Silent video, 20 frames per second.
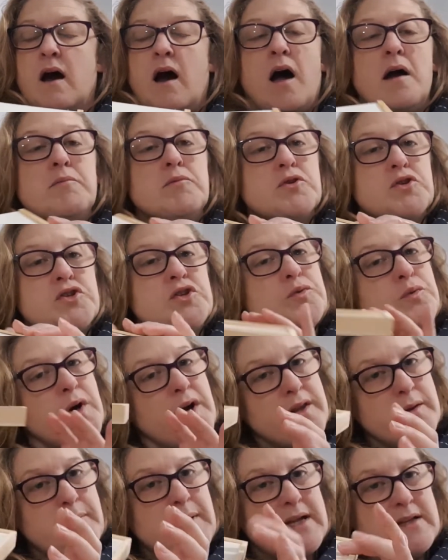not sure what
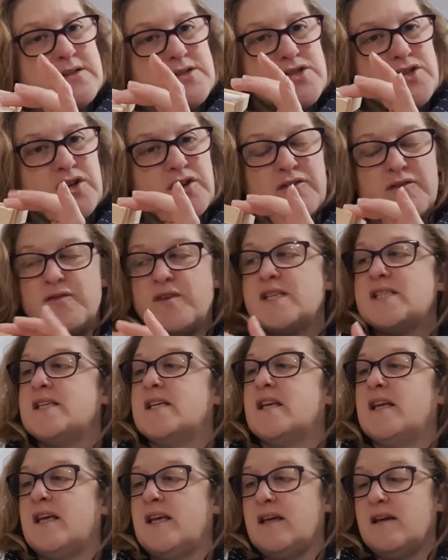other pens you could fit
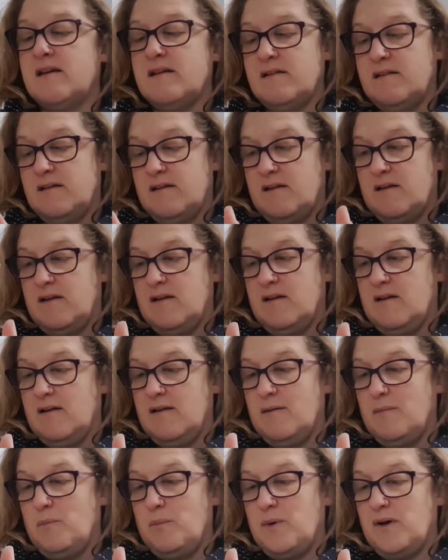in here,
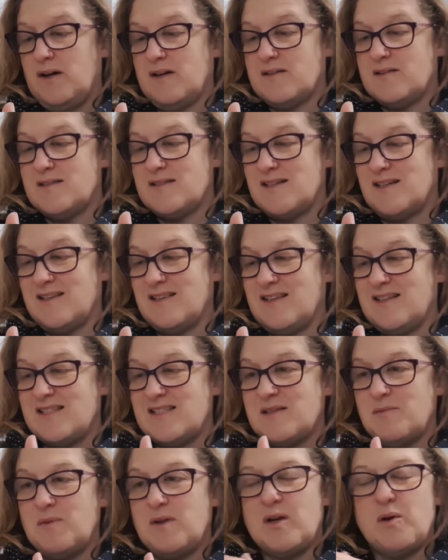but there's
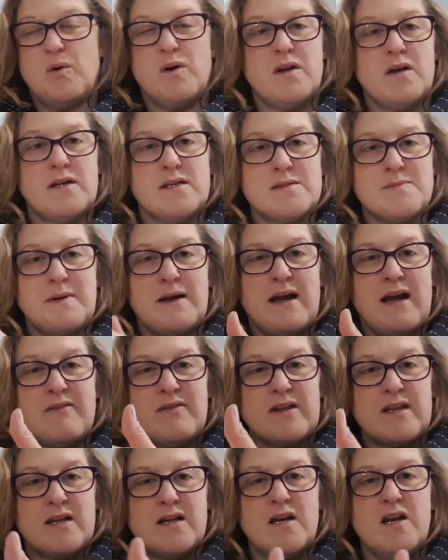something quite nice about
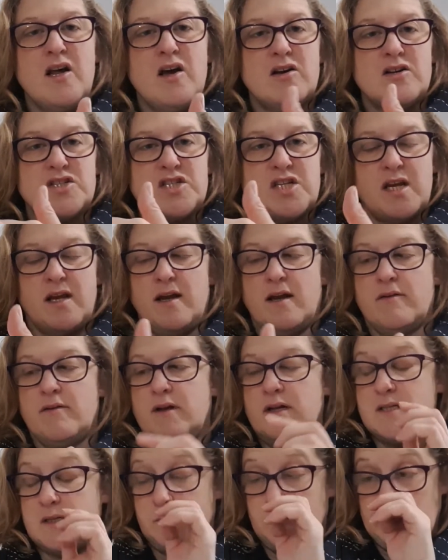having a larger
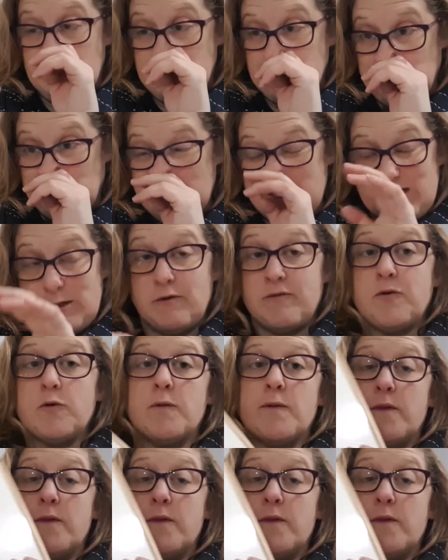area to print on. So I've got